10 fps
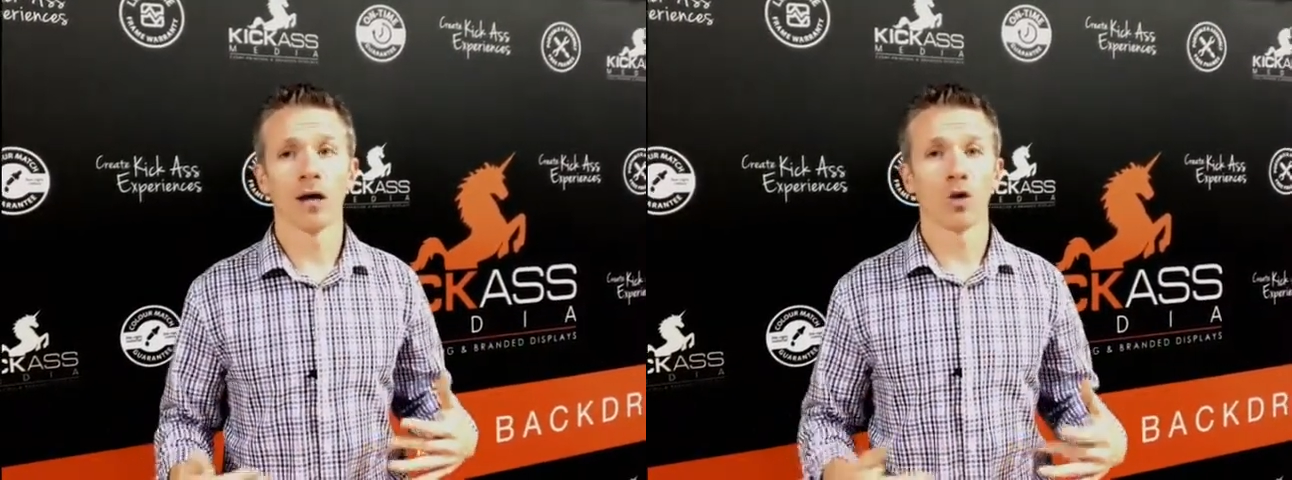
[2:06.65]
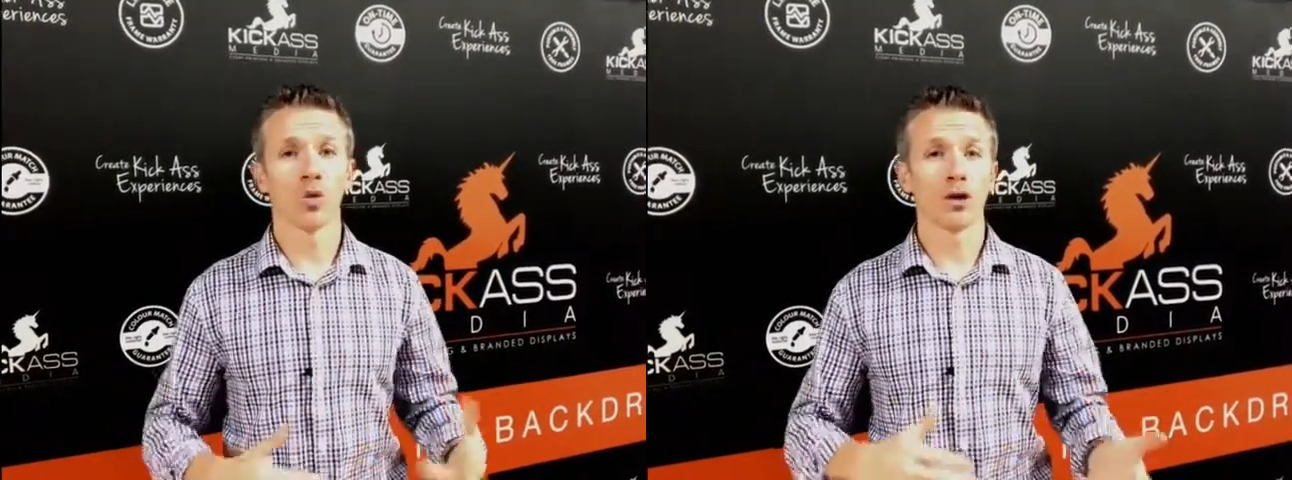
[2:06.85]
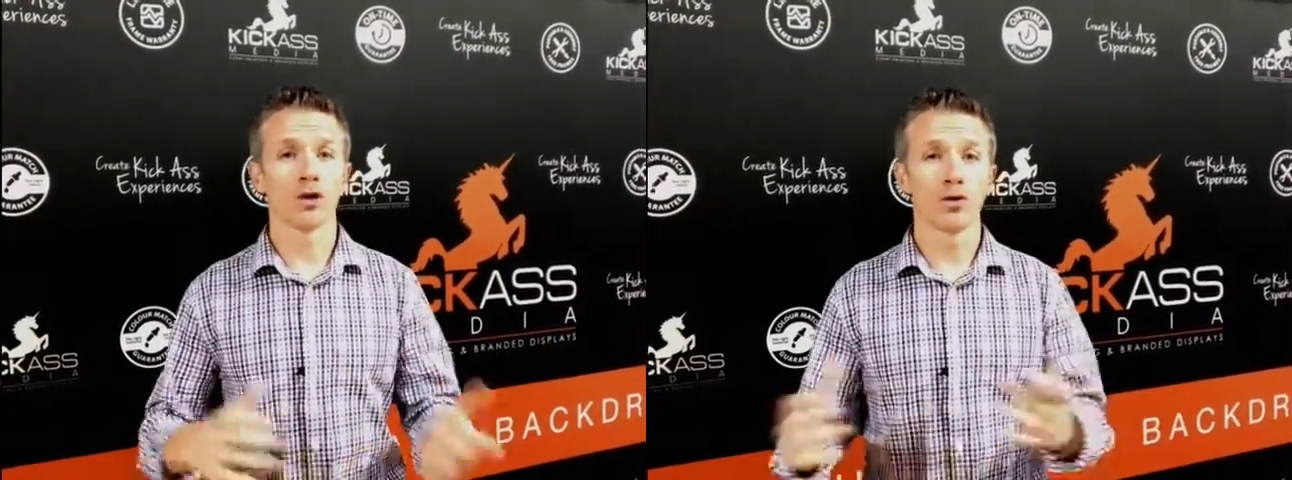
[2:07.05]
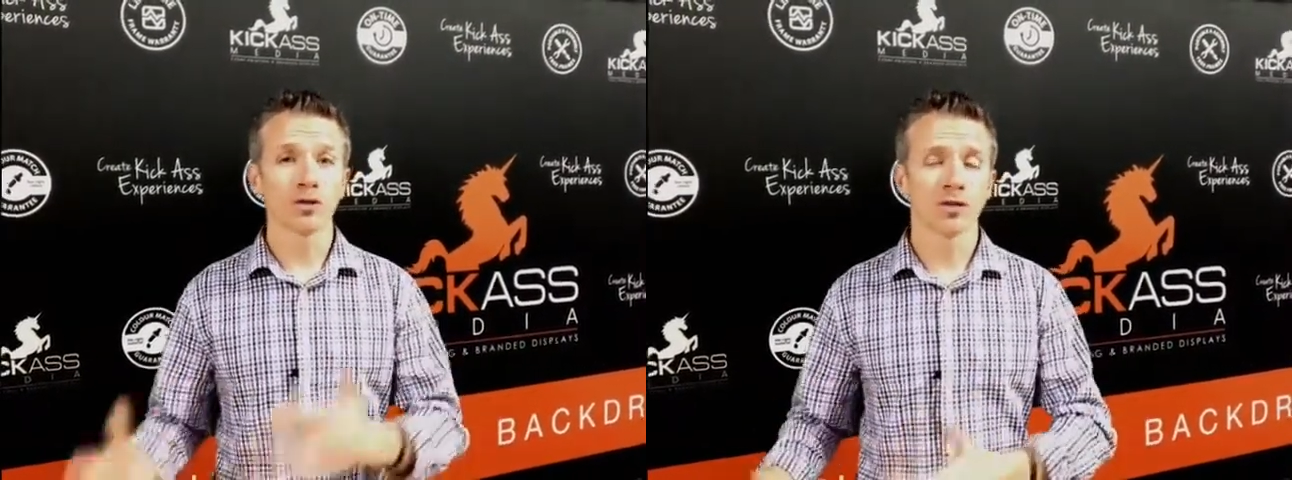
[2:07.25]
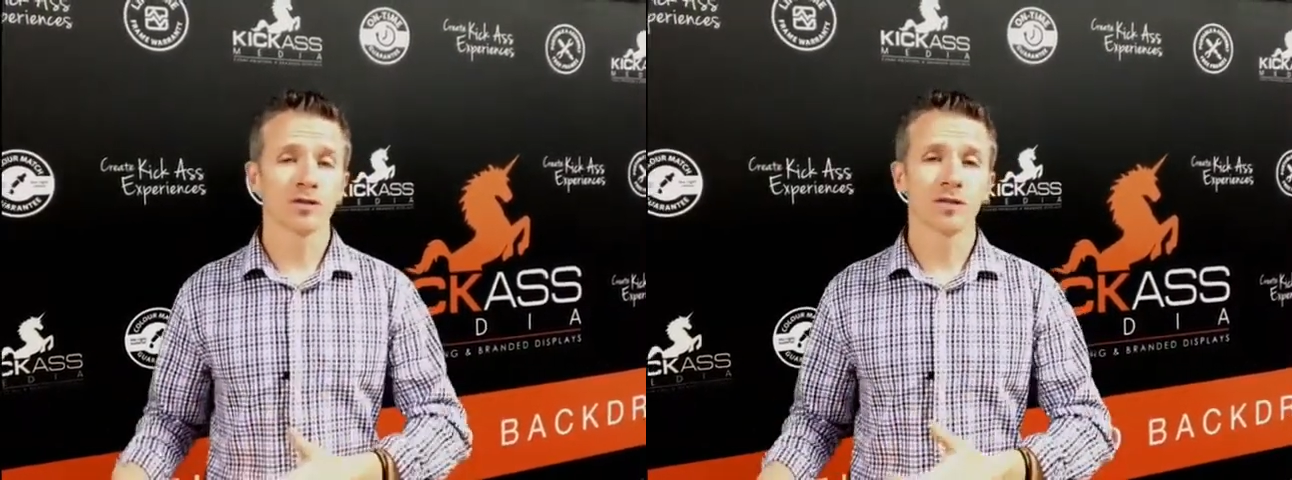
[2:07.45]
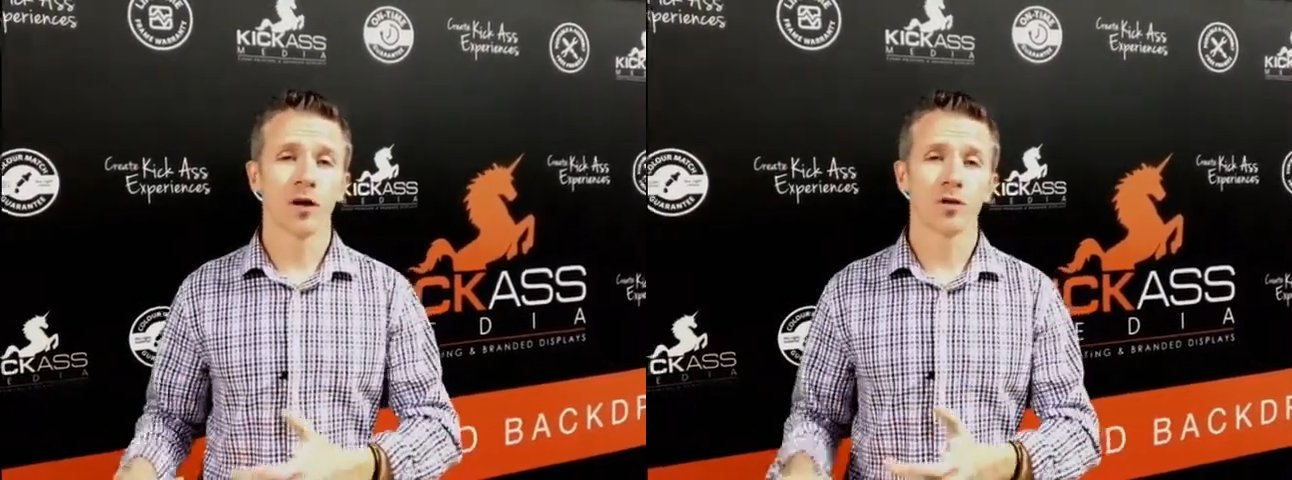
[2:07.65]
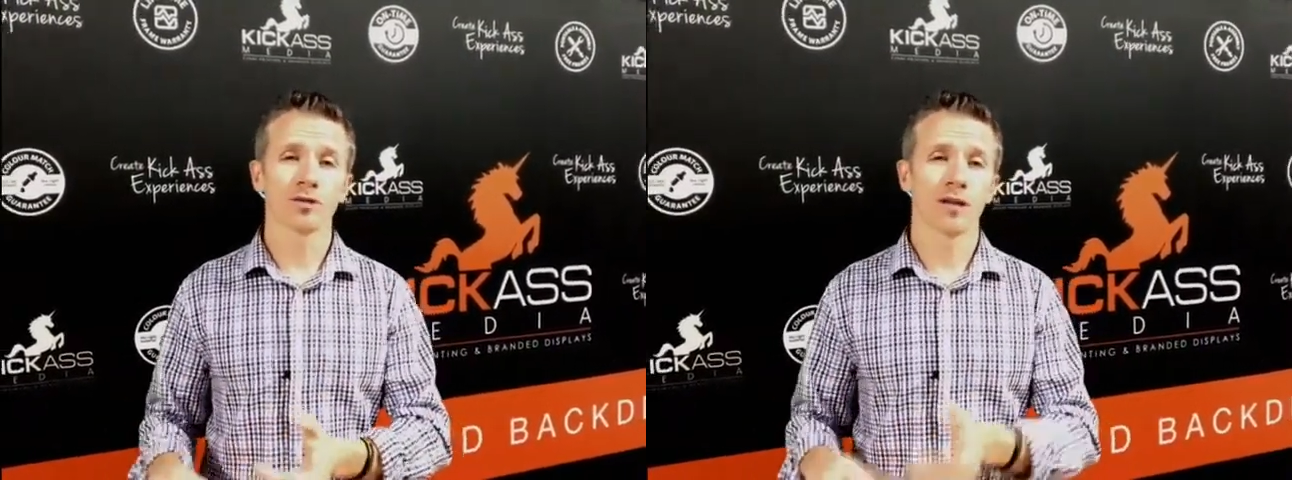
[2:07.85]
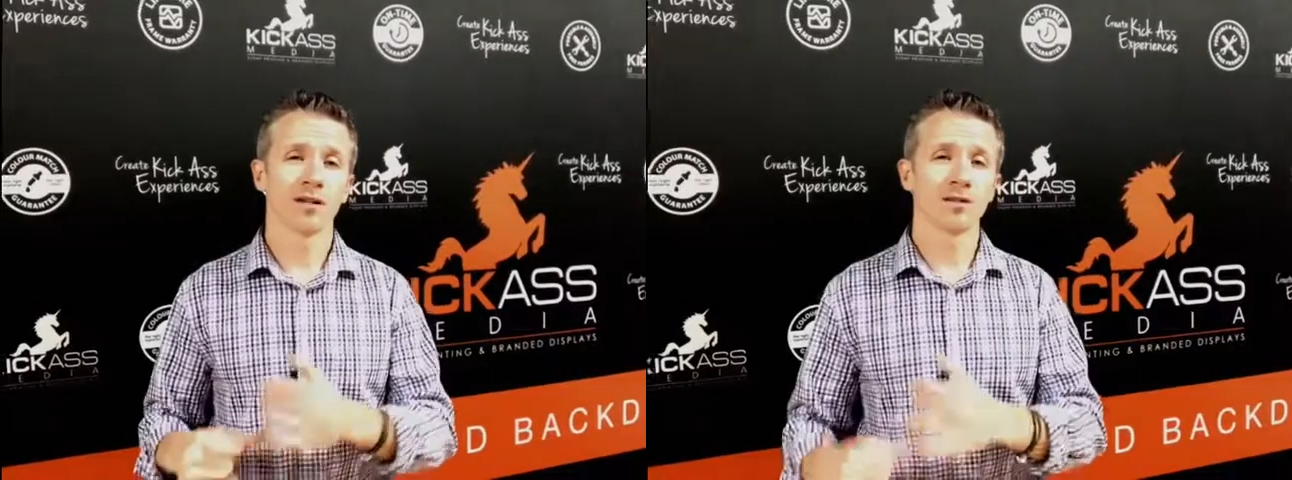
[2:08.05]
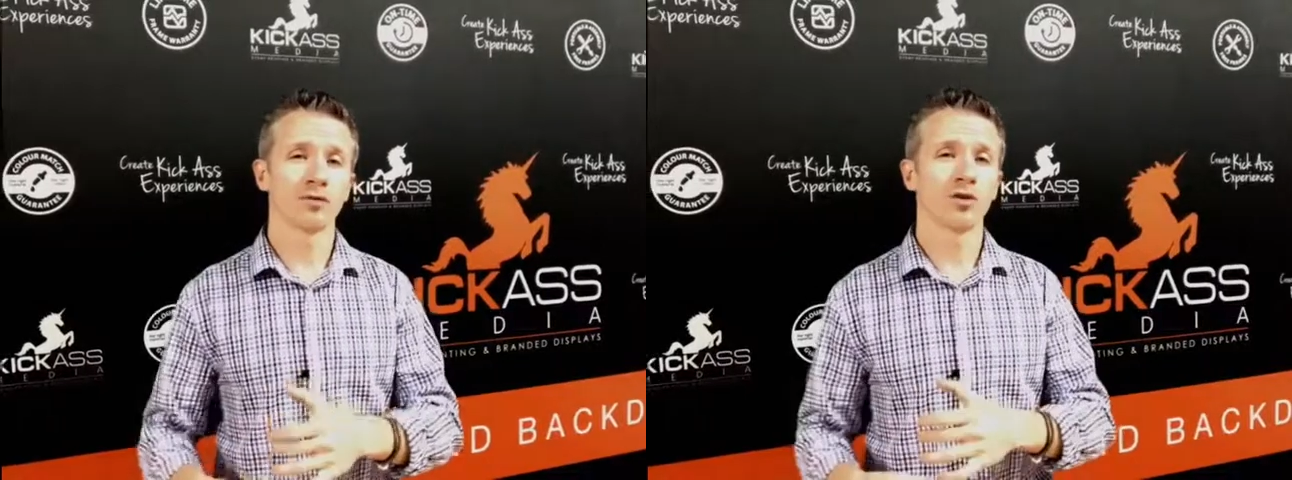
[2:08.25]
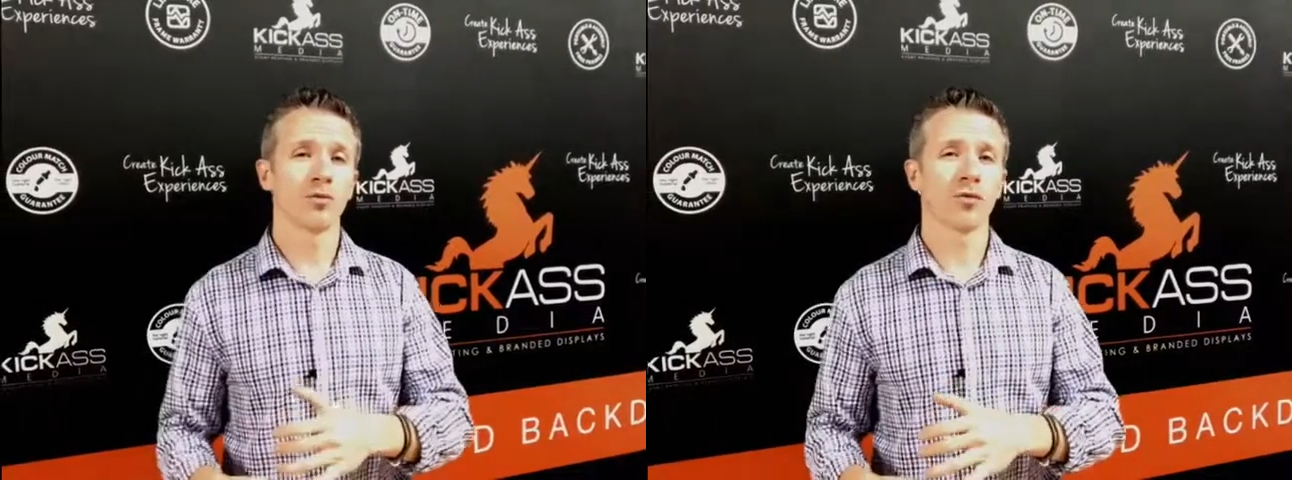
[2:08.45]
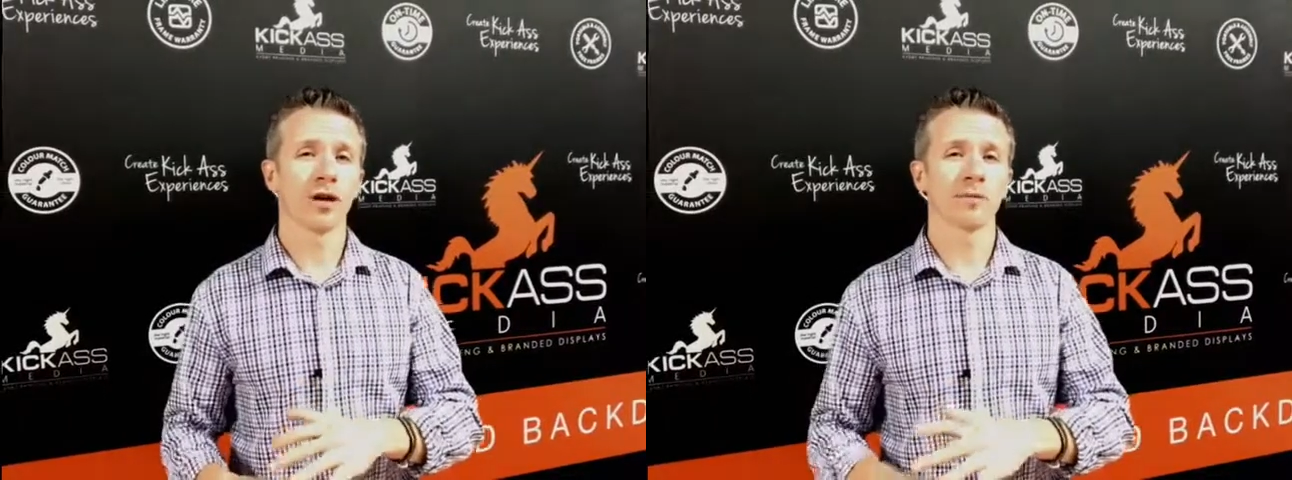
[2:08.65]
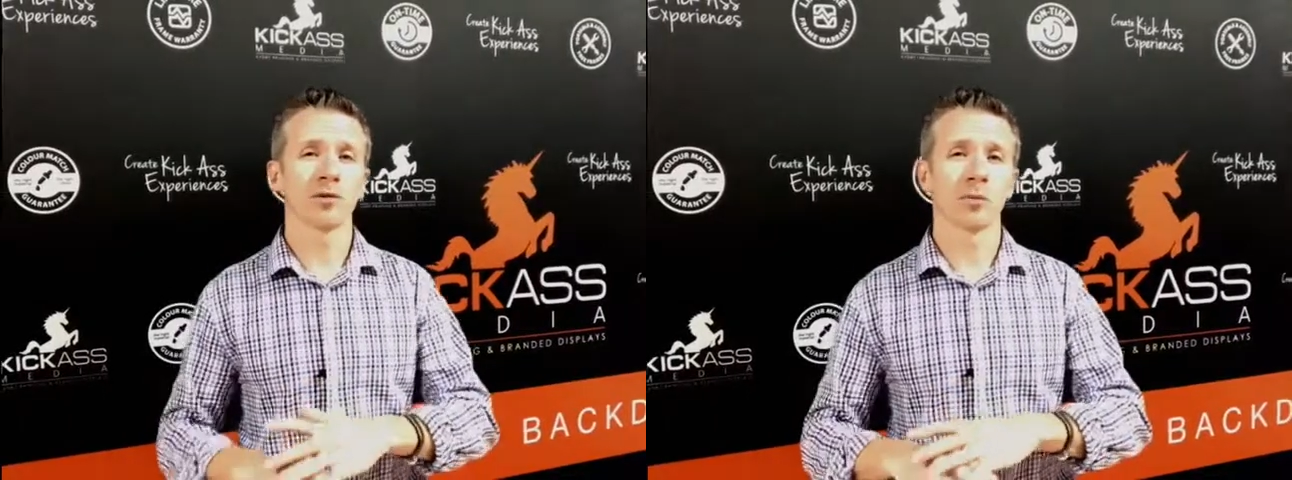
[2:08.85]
We used to sell those kinds of tube frames,